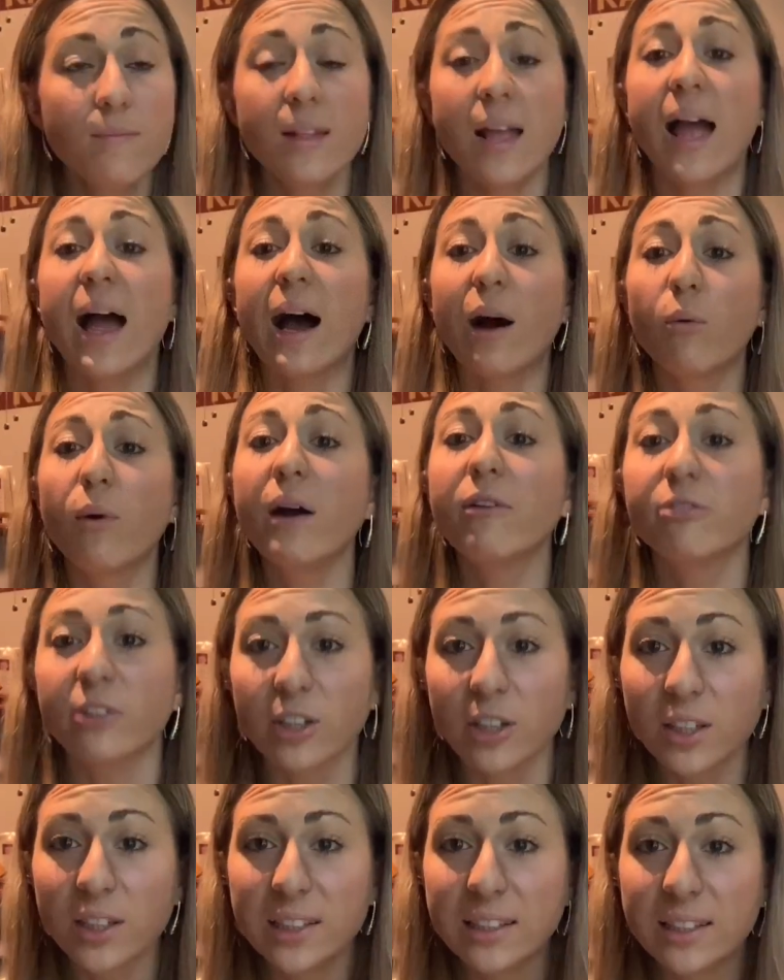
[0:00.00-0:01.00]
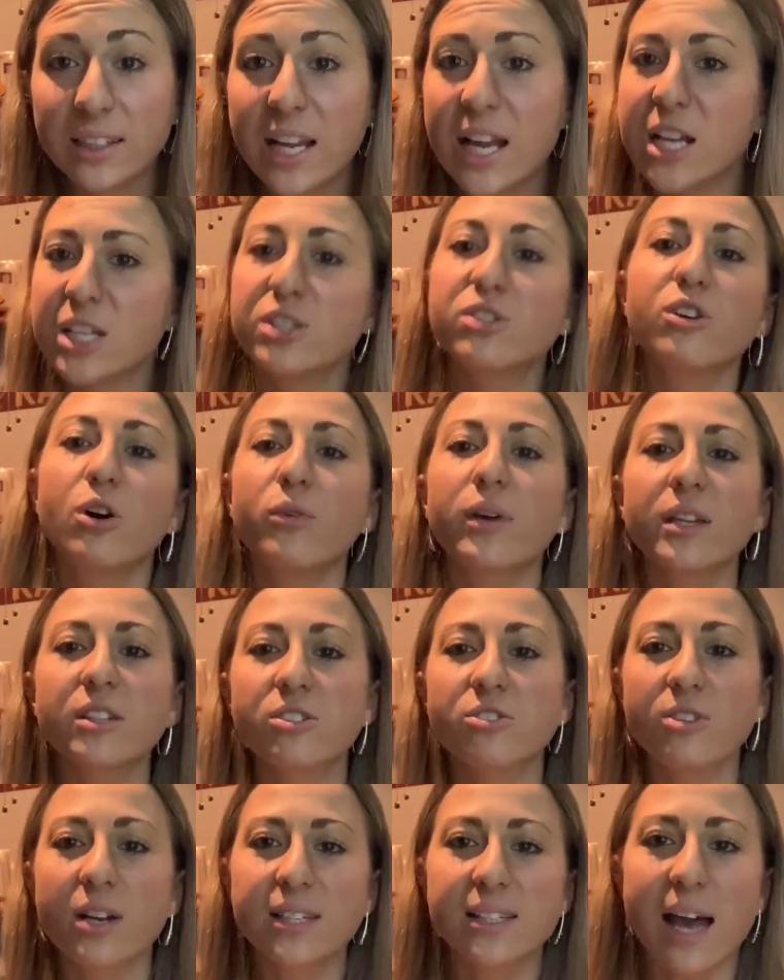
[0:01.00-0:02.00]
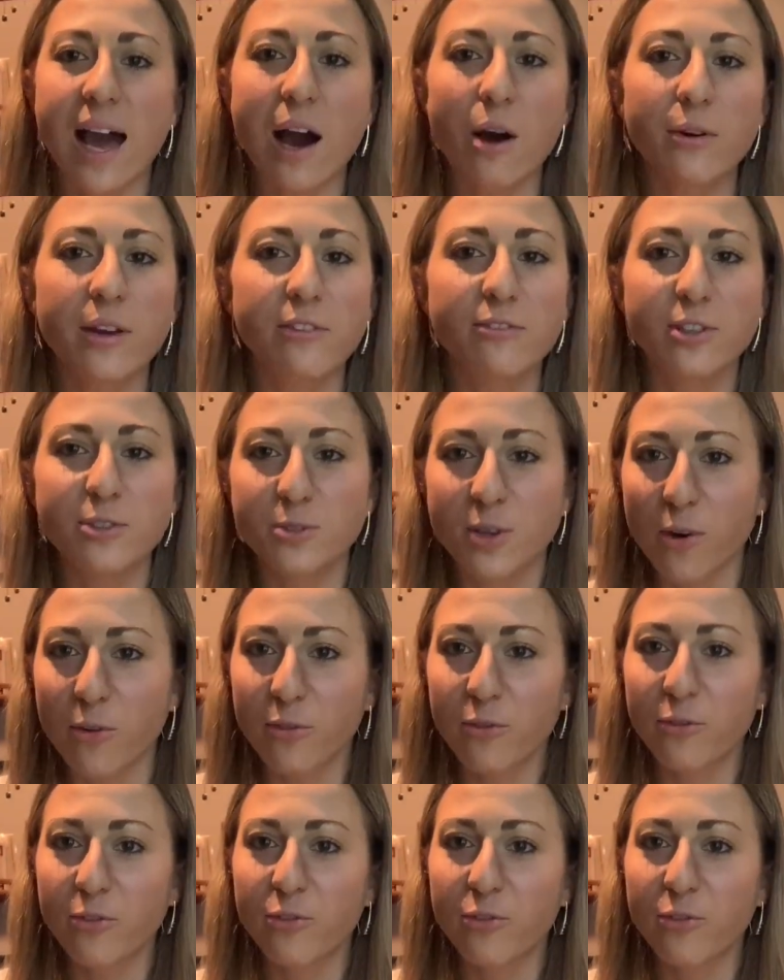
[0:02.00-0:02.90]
However, don't get stressed out if you don't